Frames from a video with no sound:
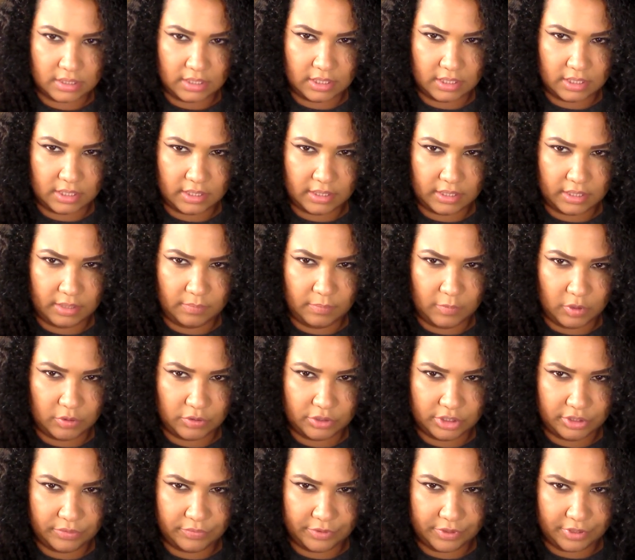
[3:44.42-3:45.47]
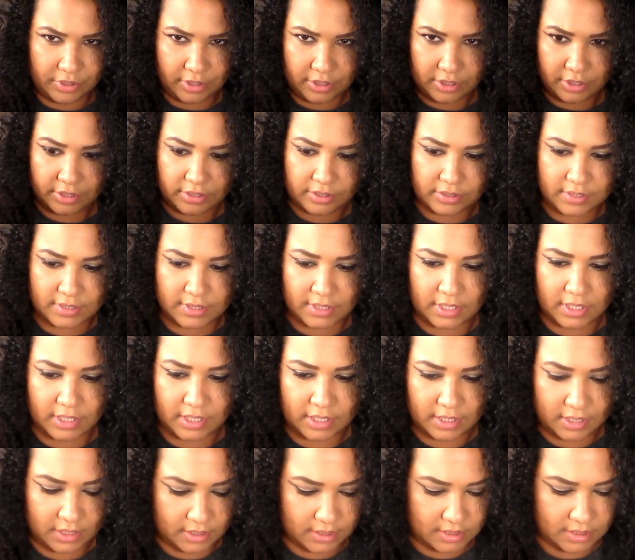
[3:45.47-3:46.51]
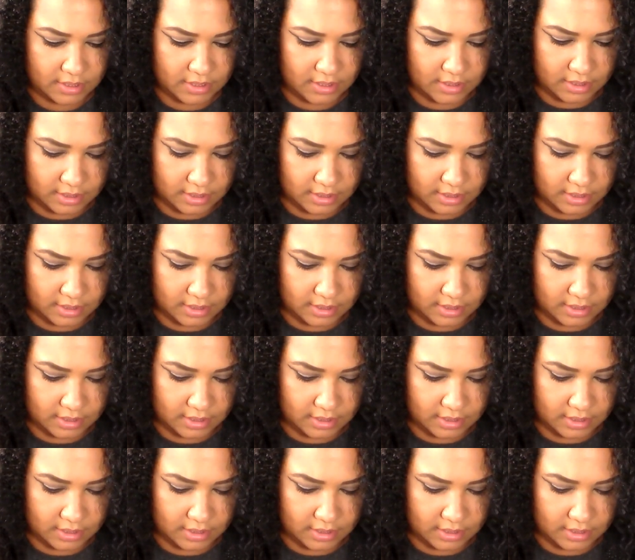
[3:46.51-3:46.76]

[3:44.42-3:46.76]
emoji with the heart's eyes.